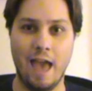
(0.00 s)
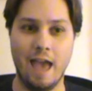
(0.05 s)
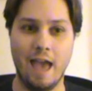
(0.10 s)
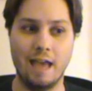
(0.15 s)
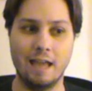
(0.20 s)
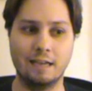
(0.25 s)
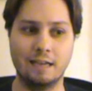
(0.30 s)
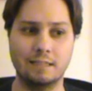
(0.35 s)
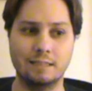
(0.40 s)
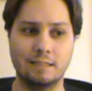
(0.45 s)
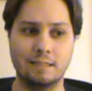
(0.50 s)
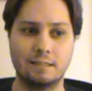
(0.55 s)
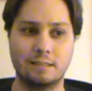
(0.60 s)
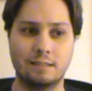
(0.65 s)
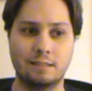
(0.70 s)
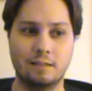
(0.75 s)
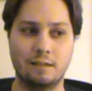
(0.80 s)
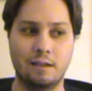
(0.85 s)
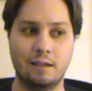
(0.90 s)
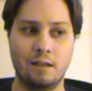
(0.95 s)

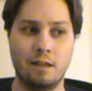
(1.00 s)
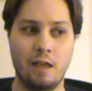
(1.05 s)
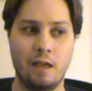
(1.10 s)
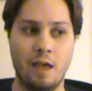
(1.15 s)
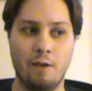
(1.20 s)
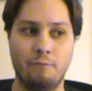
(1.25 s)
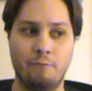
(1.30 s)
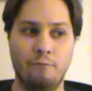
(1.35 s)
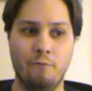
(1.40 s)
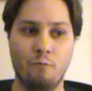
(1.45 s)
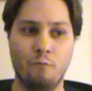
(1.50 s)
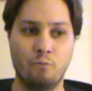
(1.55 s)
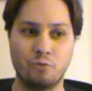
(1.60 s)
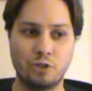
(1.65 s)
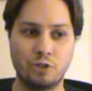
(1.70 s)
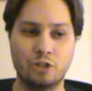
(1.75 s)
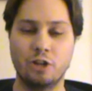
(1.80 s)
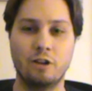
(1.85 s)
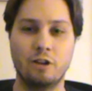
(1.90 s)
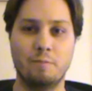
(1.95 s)
and it
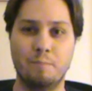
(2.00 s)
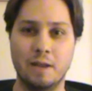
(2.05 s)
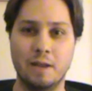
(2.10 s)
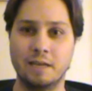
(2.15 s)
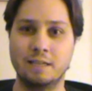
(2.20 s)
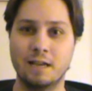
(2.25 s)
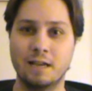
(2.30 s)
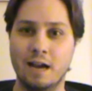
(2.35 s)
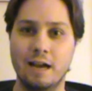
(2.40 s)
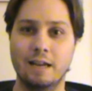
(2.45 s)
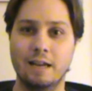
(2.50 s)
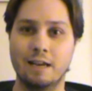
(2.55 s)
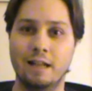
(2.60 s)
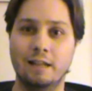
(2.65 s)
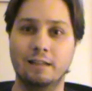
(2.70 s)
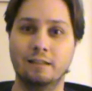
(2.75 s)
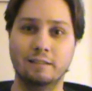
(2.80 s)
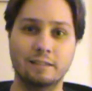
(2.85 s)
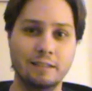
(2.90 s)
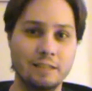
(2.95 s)
should have been cut
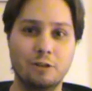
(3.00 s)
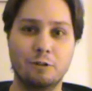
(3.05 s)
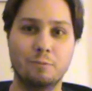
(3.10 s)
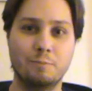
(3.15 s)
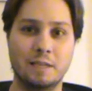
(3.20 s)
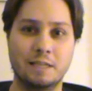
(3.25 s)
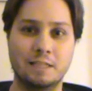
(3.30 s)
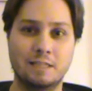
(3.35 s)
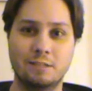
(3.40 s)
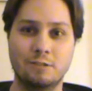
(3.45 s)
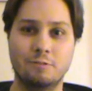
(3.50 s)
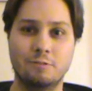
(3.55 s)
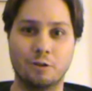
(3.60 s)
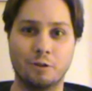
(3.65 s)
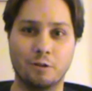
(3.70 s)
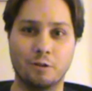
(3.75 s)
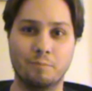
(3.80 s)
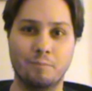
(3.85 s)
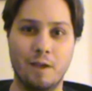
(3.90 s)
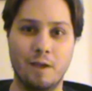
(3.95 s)
a little bit
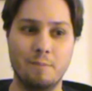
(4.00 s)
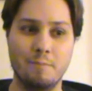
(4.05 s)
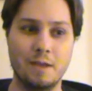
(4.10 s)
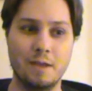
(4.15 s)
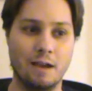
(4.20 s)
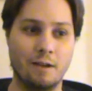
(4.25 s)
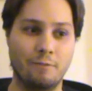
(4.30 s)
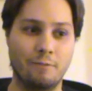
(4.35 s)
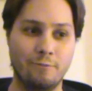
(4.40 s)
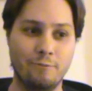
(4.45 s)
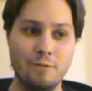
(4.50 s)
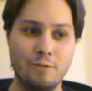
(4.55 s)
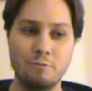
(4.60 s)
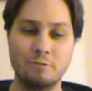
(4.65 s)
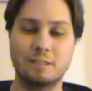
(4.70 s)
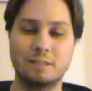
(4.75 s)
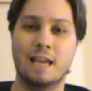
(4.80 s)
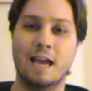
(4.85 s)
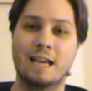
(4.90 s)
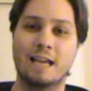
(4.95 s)
sooner, maybe a few
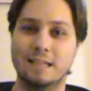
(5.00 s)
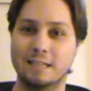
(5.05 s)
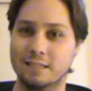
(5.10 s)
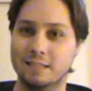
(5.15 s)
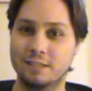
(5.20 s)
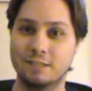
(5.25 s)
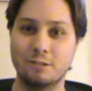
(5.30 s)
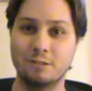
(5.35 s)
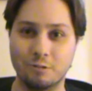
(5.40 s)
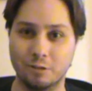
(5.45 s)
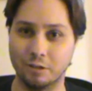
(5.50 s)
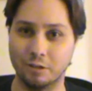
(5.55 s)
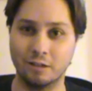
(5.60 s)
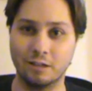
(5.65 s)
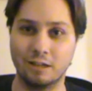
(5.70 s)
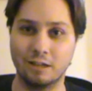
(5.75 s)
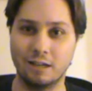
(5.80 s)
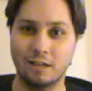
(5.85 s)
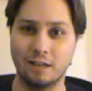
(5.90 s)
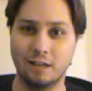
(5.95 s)
seconds sooner.
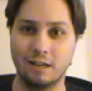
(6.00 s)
